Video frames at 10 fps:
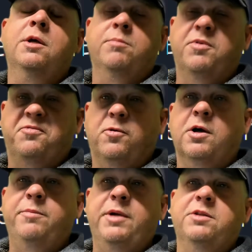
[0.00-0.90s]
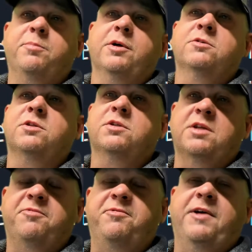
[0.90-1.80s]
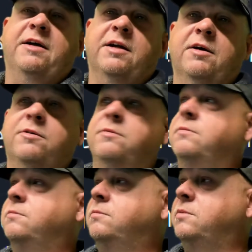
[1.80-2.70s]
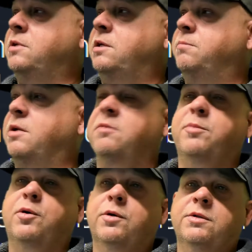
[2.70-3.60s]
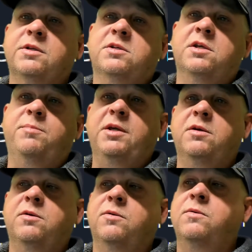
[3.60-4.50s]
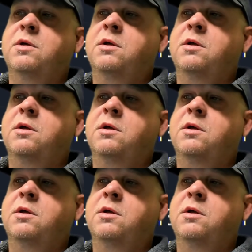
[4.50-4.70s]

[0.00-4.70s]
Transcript: Before I made the purchase, I found out the motherboard, the CPU,